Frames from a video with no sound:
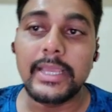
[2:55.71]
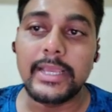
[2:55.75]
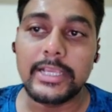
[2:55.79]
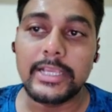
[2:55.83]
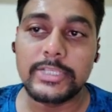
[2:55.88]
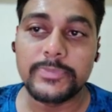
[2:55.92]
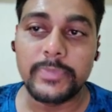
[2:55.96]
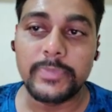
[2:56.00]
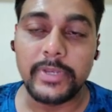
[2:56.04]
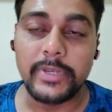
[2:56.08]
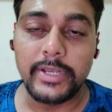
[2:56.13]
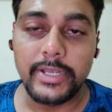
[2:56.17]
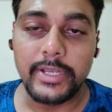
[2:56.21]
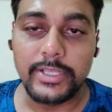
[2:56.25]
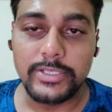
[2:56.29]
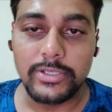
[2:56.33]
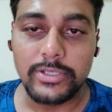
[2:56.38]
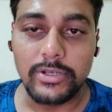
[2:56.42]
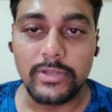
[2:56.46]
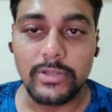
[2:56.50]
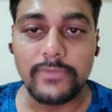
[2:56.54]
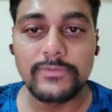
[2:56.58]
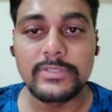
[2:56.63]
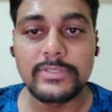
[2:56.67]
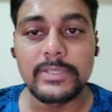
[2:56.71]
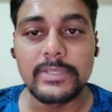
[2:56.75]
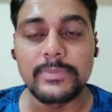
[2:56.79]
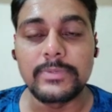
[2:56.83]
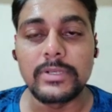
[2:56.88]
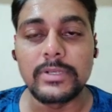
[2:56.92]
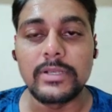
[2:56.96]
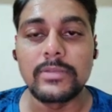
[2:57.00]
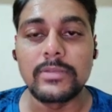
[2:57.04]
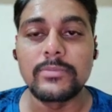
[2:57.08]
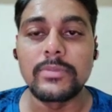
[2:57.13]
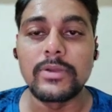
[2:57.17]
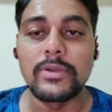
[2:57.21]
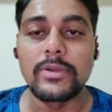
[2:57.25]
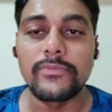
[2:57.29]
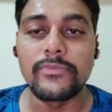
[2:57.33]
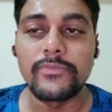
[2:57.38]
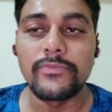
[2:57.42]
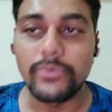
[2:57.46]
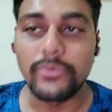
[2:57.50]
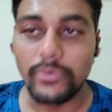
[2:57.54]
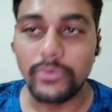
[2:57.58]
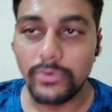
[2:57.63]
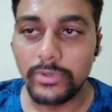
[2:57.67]
explanation of chapter number
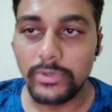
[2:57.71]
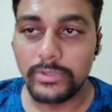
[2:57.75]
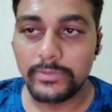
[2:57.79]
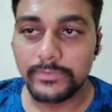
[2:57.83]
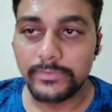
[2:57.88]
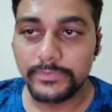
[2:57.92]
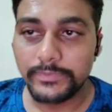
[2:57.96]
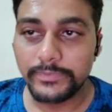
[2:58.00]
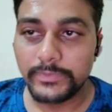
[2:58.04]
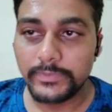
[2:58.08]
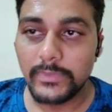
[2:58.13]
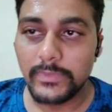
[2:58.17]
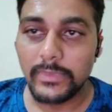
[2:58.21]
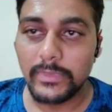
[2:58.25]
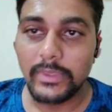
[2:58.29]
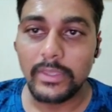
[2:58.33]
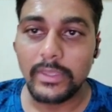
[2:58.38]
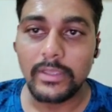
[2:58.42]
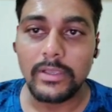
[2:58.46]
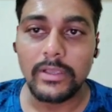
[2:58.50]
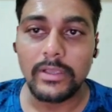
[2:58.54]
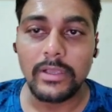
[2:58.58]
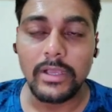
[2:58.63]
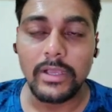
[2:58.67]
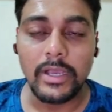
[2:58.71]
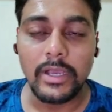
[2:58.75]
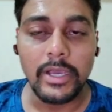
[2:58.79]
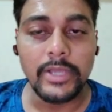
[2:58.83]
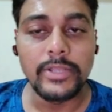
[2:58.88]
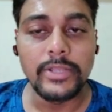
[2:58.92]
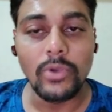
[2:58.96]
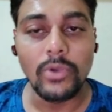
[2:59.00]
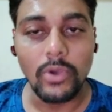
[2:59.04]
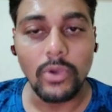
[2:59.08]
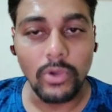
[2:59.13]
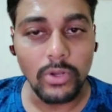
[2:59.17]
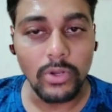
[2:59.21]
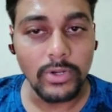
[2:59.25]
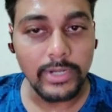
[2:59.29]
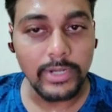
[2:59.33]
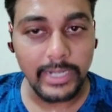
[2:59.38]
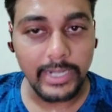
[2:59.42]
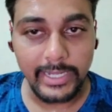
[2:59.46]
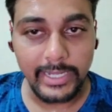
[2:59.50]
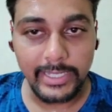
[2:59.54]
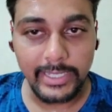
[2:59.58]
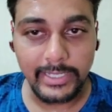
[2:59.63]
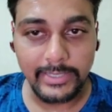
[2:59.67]
4. Are you all
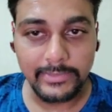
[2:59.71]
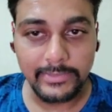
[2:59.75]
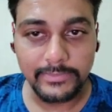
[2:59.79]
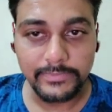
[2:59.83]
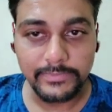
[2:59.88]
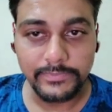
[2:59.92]
ready?